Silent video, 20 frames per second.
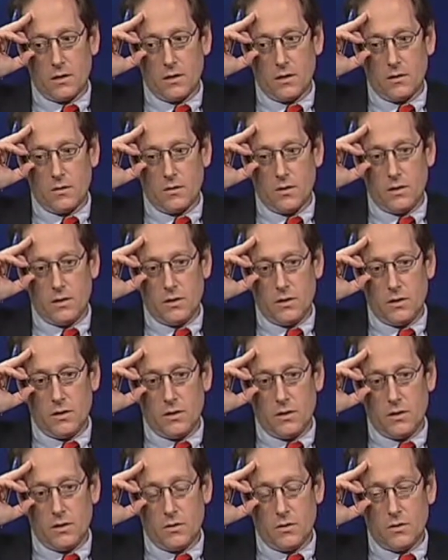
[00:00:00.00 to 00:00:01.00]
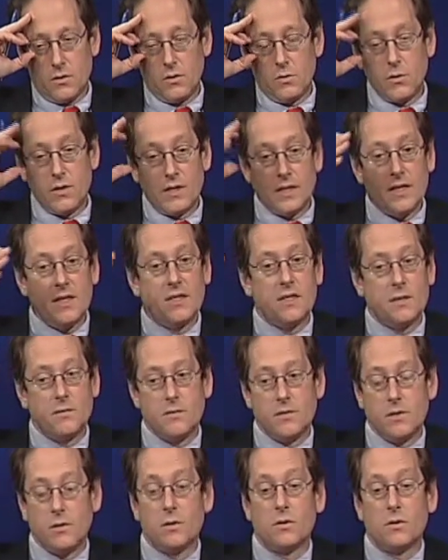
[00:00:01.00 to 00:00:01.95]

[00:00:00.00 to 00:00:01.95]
you need or you would need to be,